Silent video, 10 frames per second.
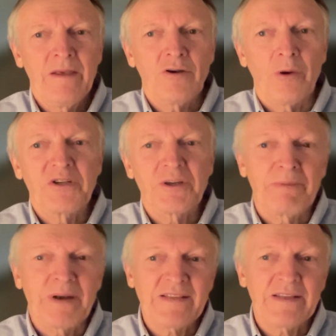Commission
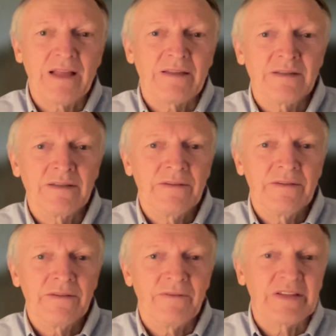President
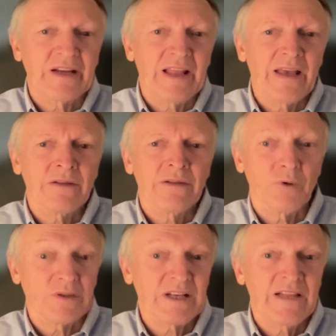von der Leyen
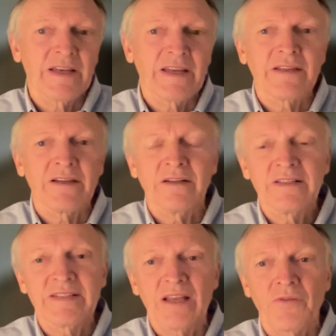was clear in the
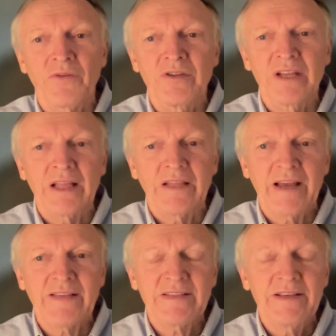State of Union
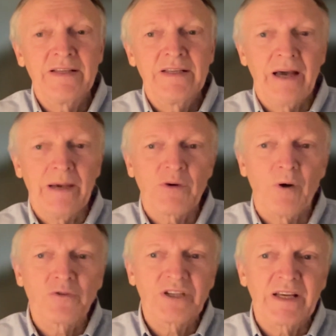address, I'm
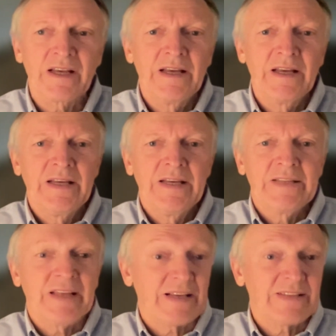quoting,
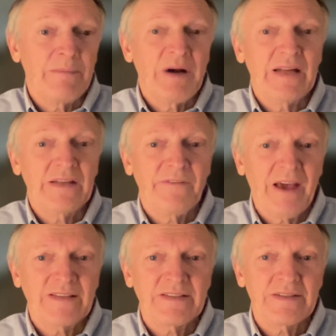"There are some hard
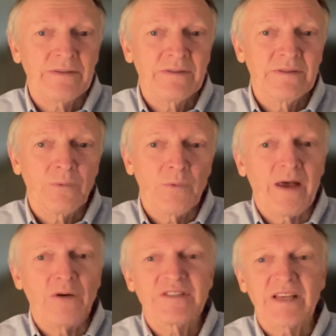facts.
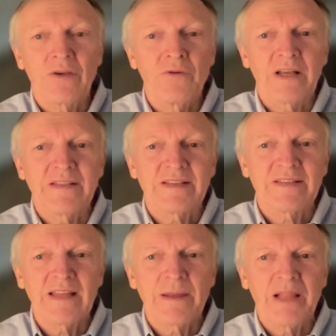Without secure and
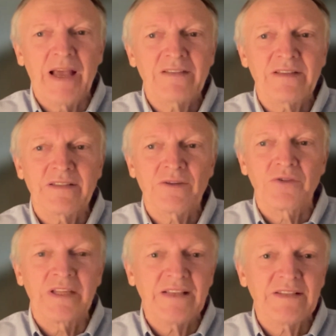sustainable access to
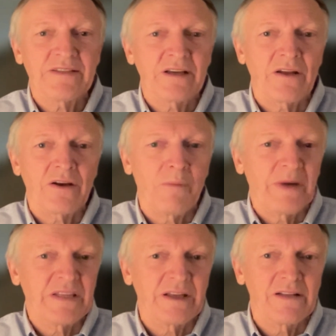the necessary raw
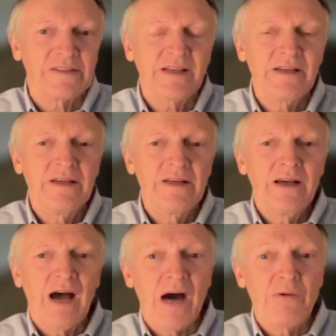materials,
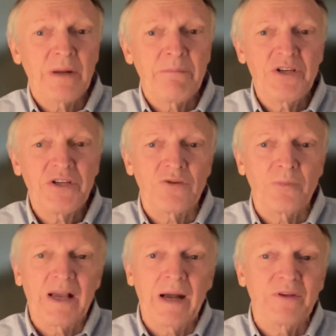our ambition to
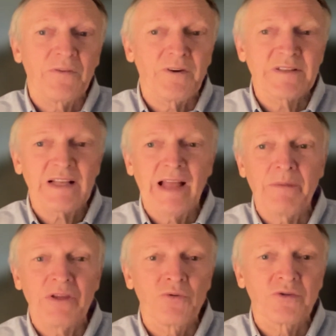become the first
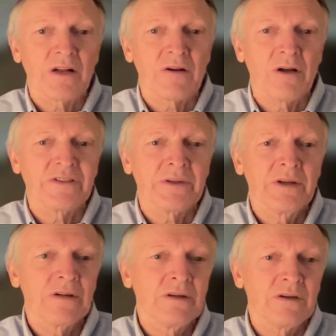climate-neutral
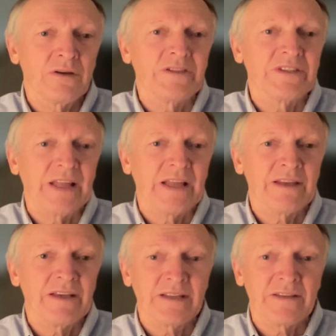continent
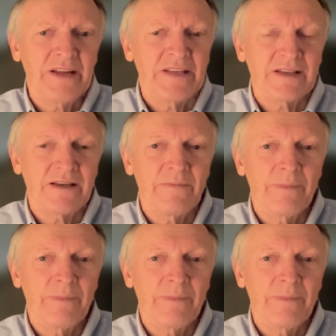is at risk."